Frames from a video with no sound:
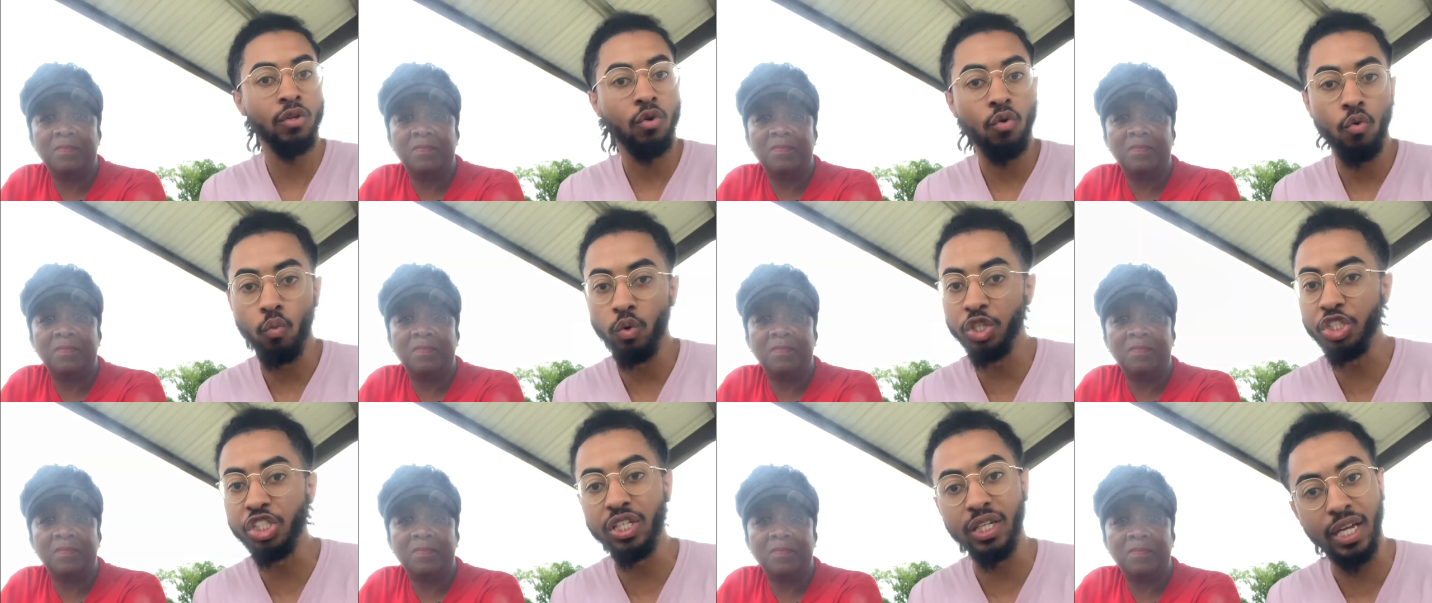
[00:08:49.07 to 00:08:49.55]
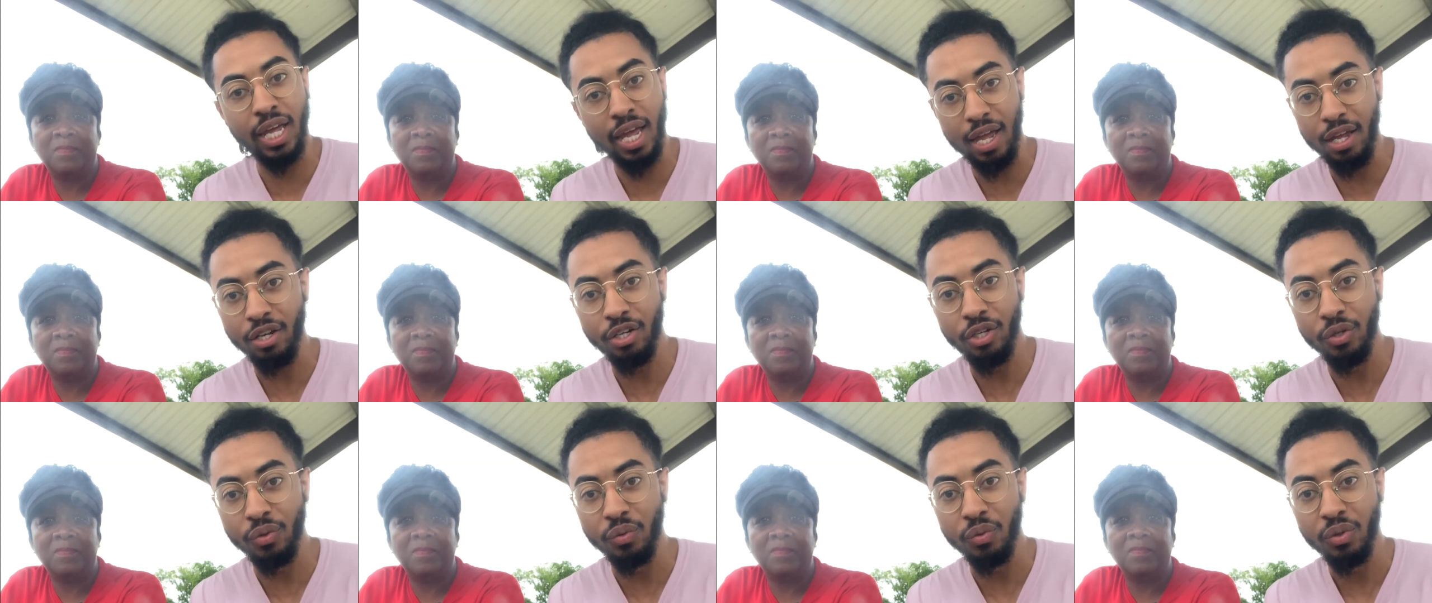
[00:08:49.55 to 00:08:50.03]
Speaker 1: What you
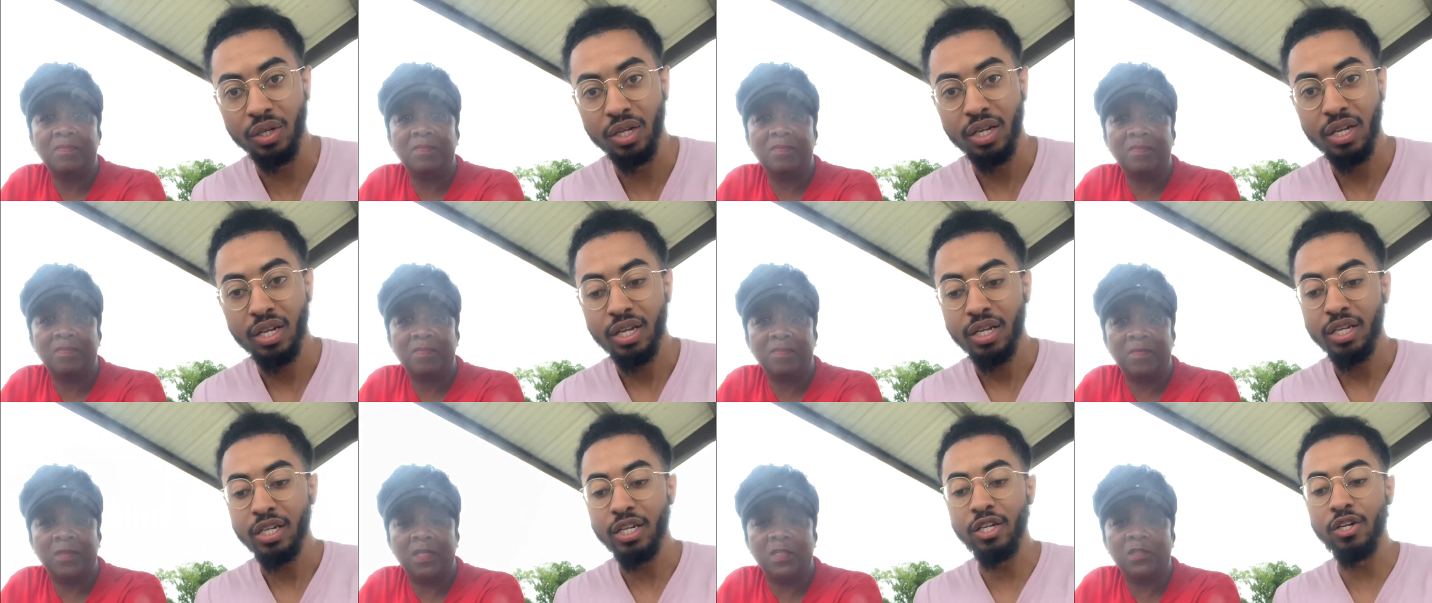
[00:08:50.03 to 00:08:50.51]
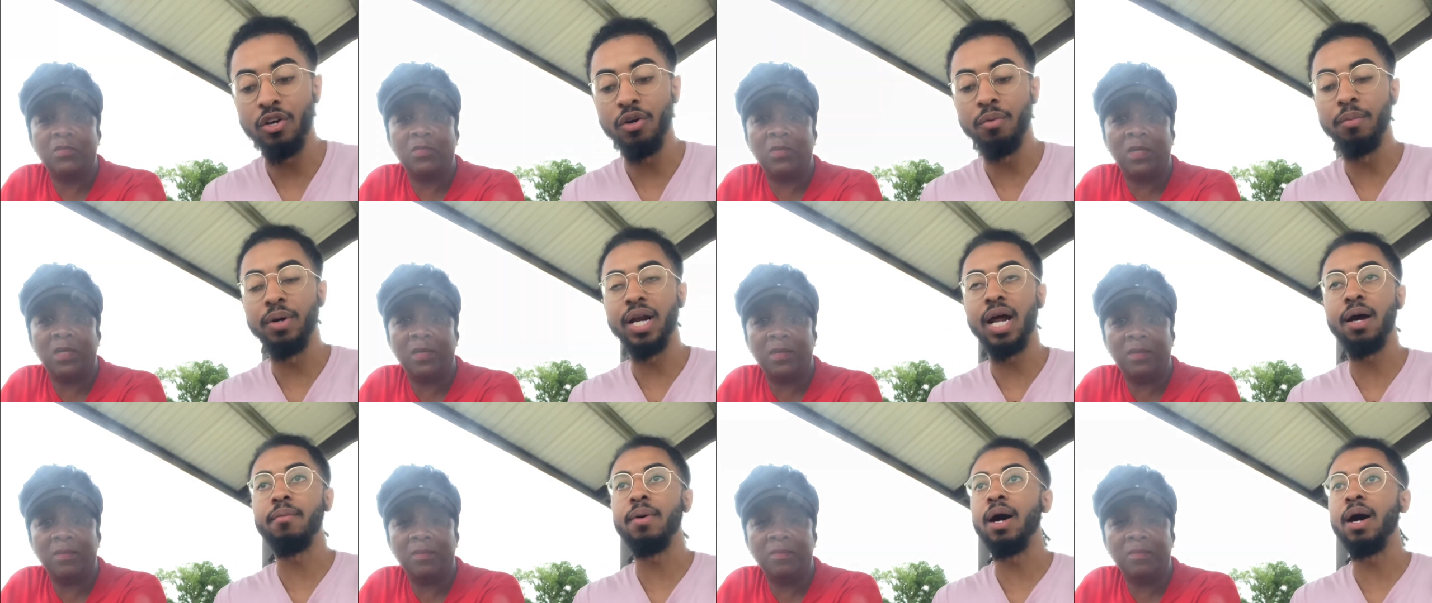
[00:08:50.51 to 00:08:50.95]
can't do, you know, but I'm,